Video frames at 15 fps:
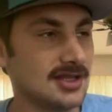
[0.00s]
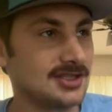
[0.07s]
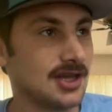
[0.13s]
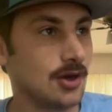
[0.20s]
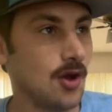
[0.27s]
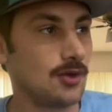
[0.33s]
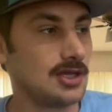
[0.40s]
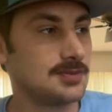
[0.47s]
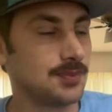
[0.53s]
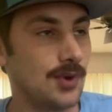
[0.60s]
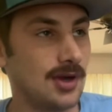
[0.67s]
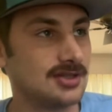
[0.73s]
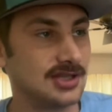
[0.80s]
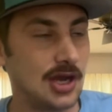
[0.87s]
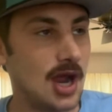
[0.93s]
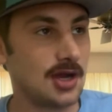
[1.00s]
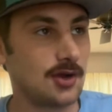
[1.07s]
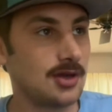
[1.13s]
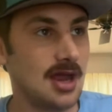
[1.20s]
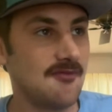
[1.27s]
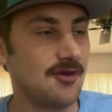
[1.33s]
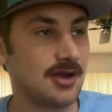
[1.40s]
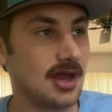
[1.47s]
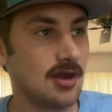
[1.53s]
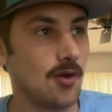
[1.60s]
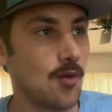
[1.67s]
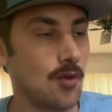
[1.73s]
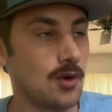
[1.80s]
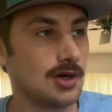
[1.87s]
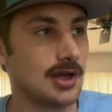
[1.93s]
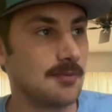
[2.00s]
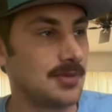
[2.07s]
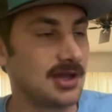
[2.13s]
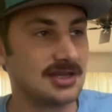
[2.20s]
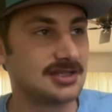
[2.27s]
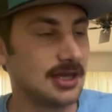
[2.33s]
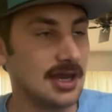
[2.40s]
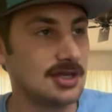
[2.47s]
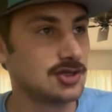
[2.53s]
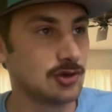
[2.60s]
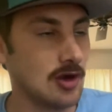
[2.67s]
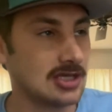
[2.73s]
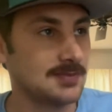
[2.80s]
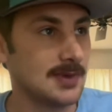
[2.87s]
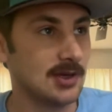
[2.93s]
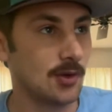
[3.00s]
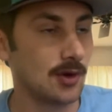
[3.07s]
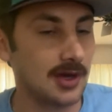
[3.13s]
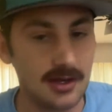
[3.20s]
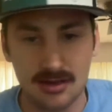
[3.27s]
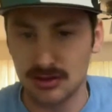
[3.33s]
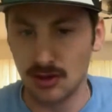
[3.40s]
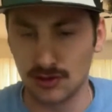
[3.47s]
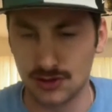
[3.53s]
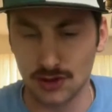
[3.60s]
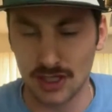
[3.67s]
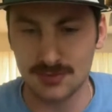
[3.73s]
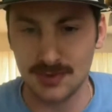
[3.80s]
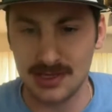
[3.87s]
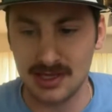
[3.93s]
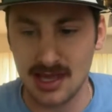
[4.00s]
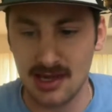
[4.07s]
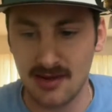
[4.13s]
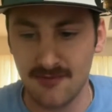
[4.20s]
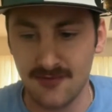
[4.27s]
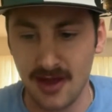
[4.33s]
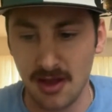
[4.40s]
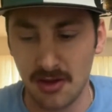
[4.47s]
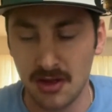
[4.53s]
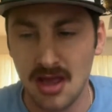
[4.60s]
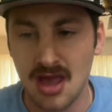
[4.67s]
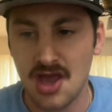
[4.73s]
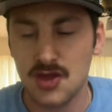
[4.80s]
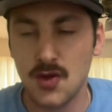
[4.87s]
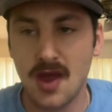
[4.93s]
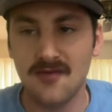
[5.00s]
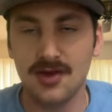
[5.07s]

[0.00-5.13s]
get all these players that I could never get at Oregon because they didn't trust me at Oregon. They'll trust me in the NFL. You have a